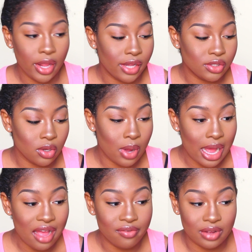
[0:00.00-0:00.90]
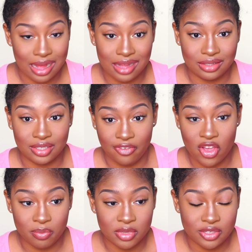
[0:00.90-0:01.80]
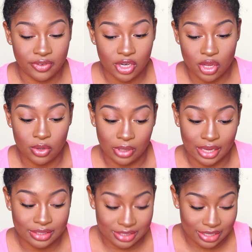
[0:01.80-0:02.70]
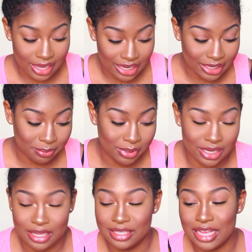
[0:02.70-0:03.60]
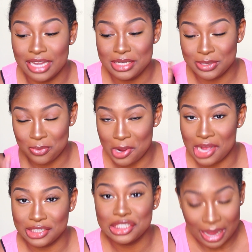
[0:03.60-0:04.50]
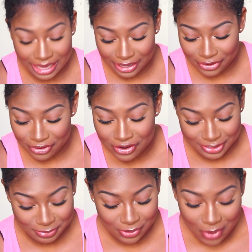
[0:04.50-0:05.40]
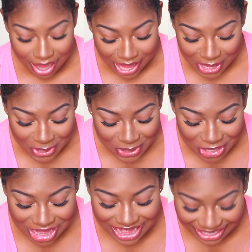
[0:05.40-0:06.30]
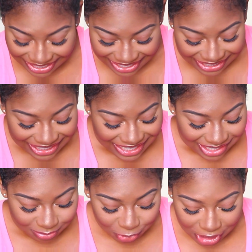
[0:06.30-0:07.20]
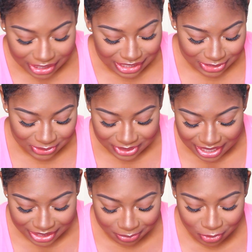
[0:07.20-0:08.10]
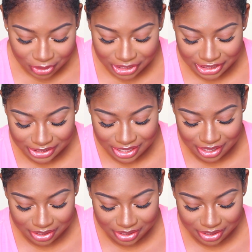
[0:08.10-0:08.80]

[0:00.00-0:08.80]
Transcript: Okay, so I have got to film this video like today because I need to wash my hair. It's been a while. I'm trying not to do that anymore.